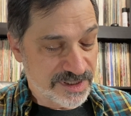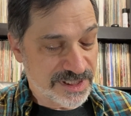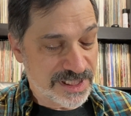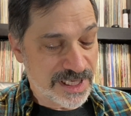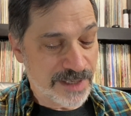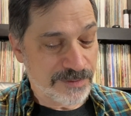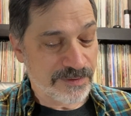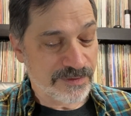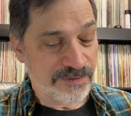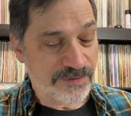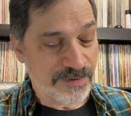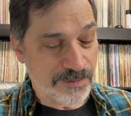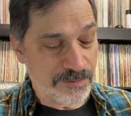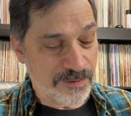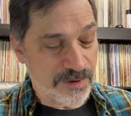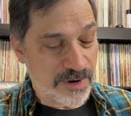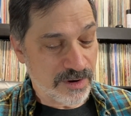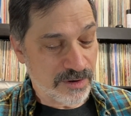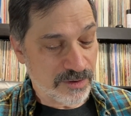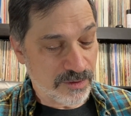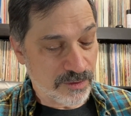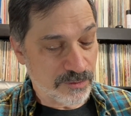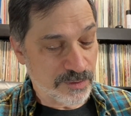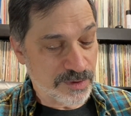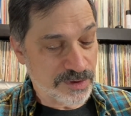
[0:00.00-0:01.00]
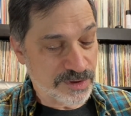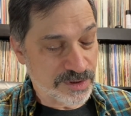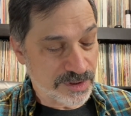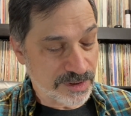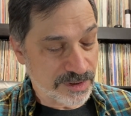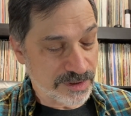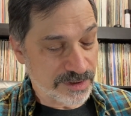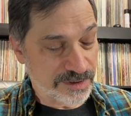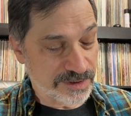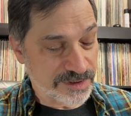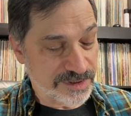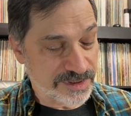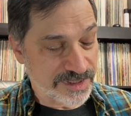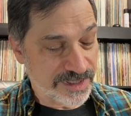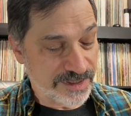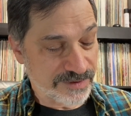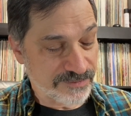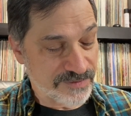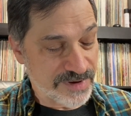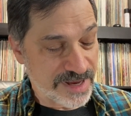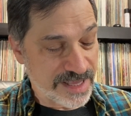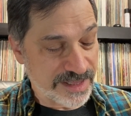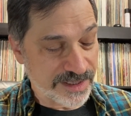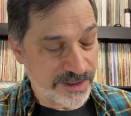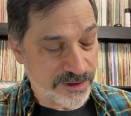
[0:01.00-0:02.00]
of them are originals, like
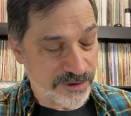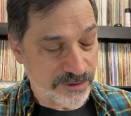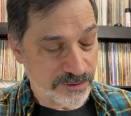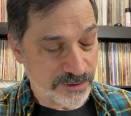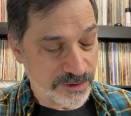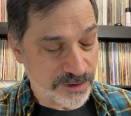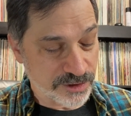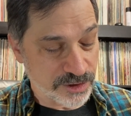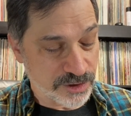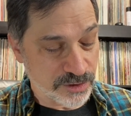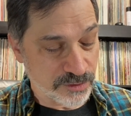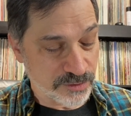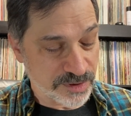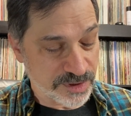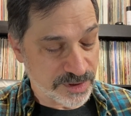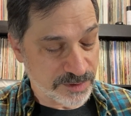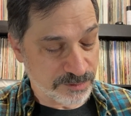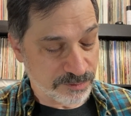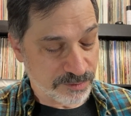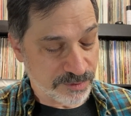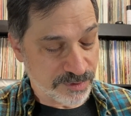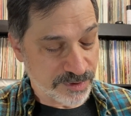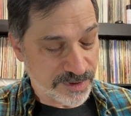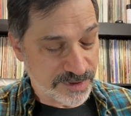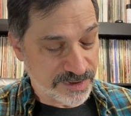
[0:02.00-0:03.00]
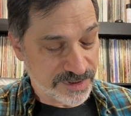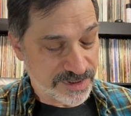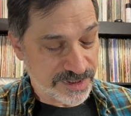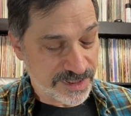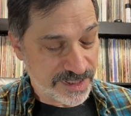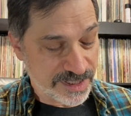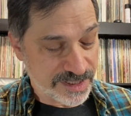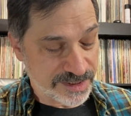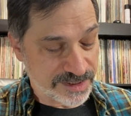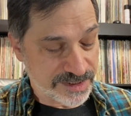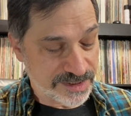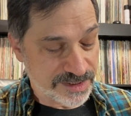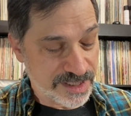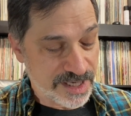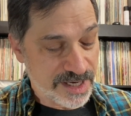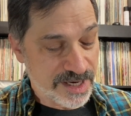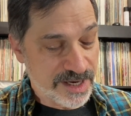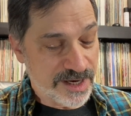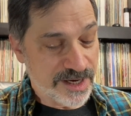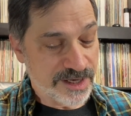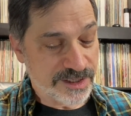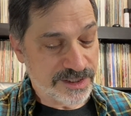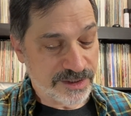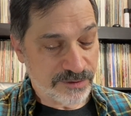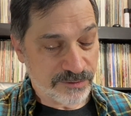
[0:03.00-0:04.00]
Valley Girl and Jewish Princess.
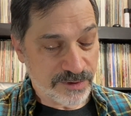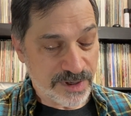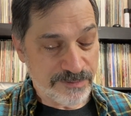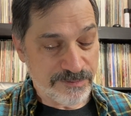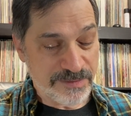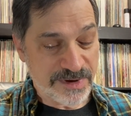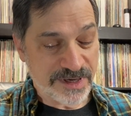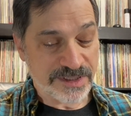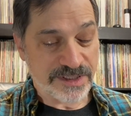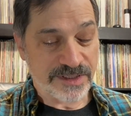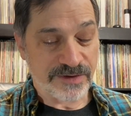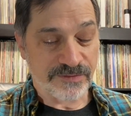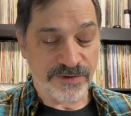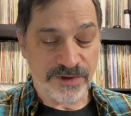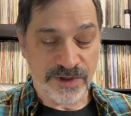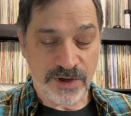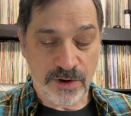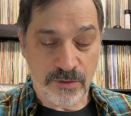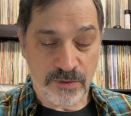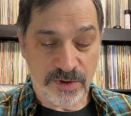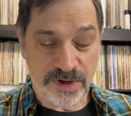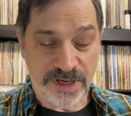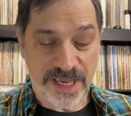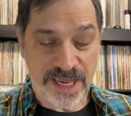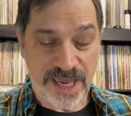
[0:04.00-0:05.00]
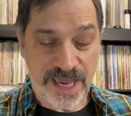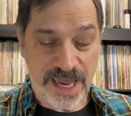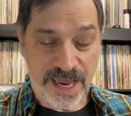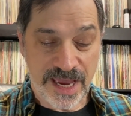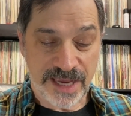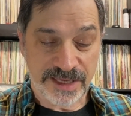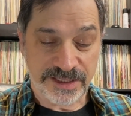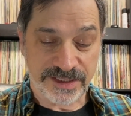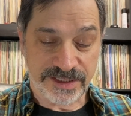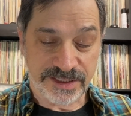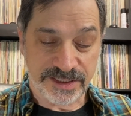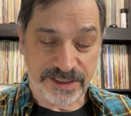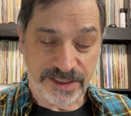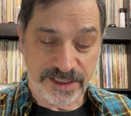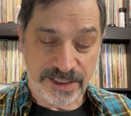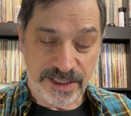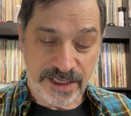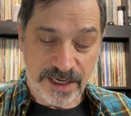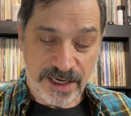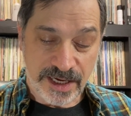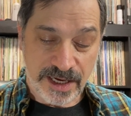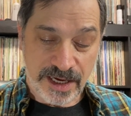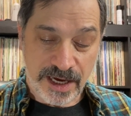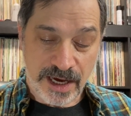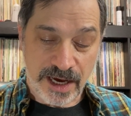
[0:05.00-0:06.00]
There's a remix of Yo Cats,
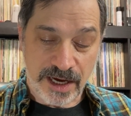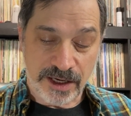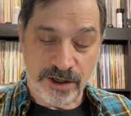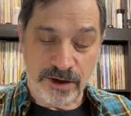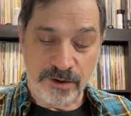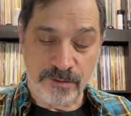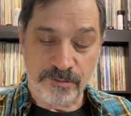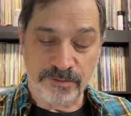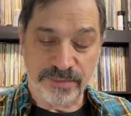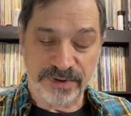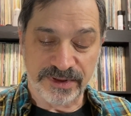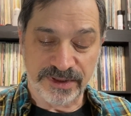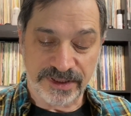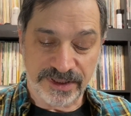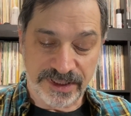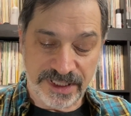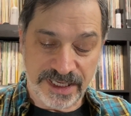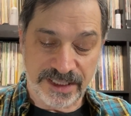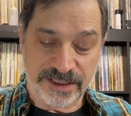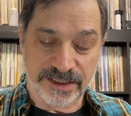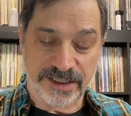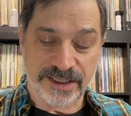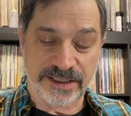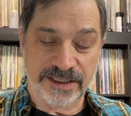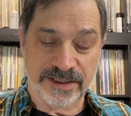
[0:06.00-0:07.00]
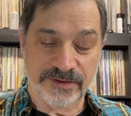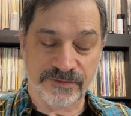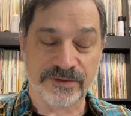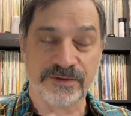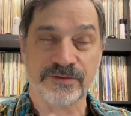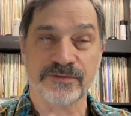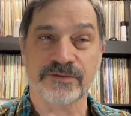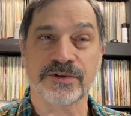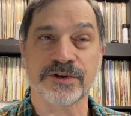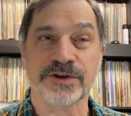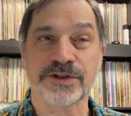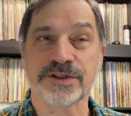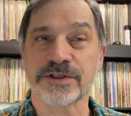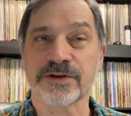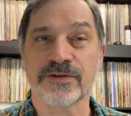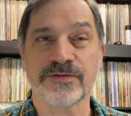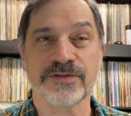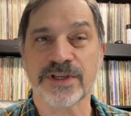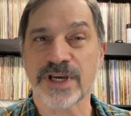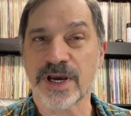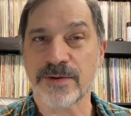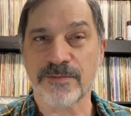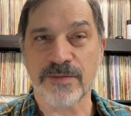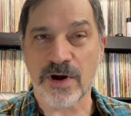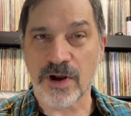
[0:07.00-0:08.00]
a completely different version of
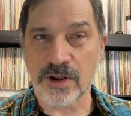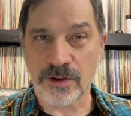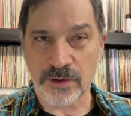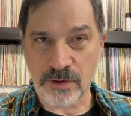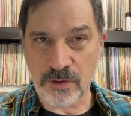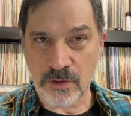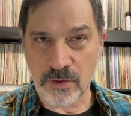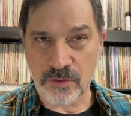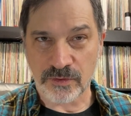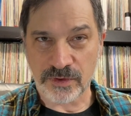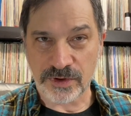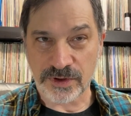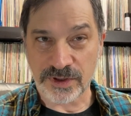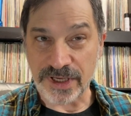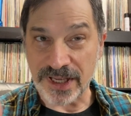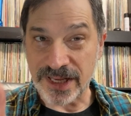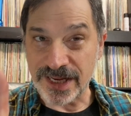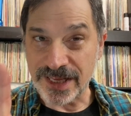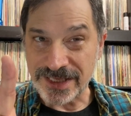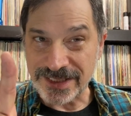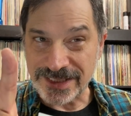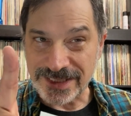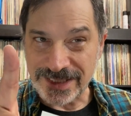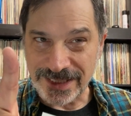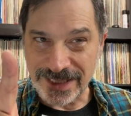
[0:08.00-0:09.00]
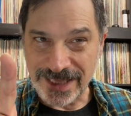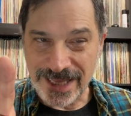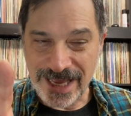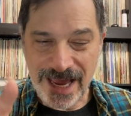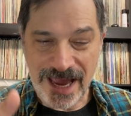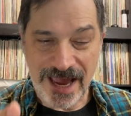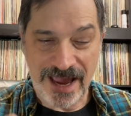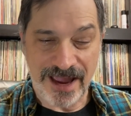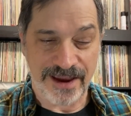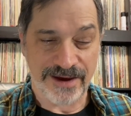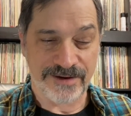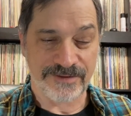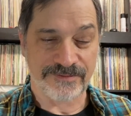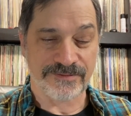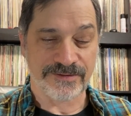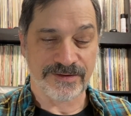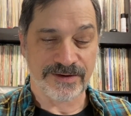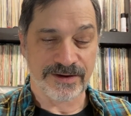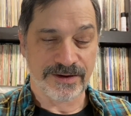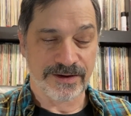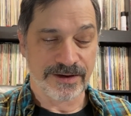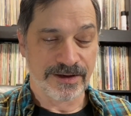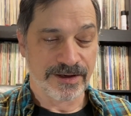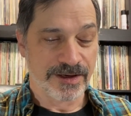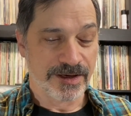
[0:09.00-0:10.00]
Dumb All Over, and it's live.
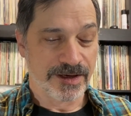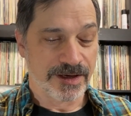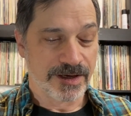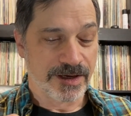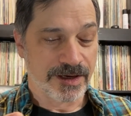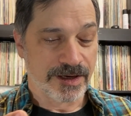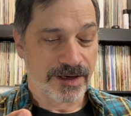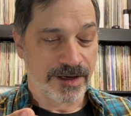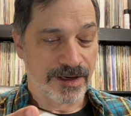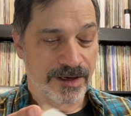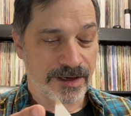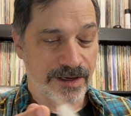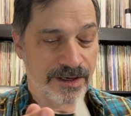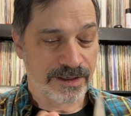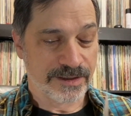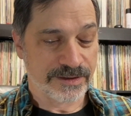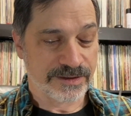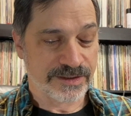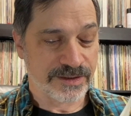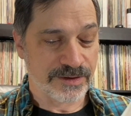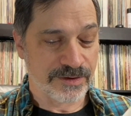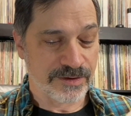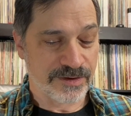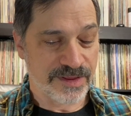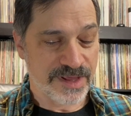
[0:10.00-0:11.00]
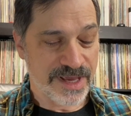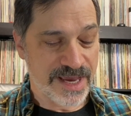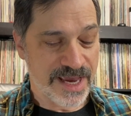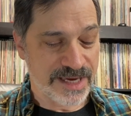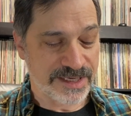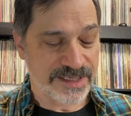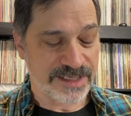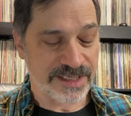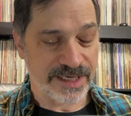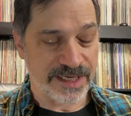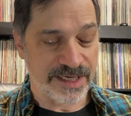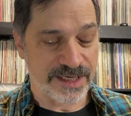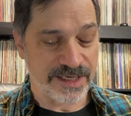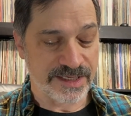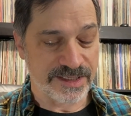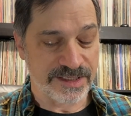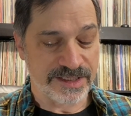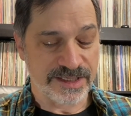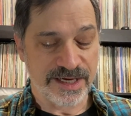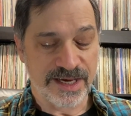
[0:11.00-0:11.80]
So that is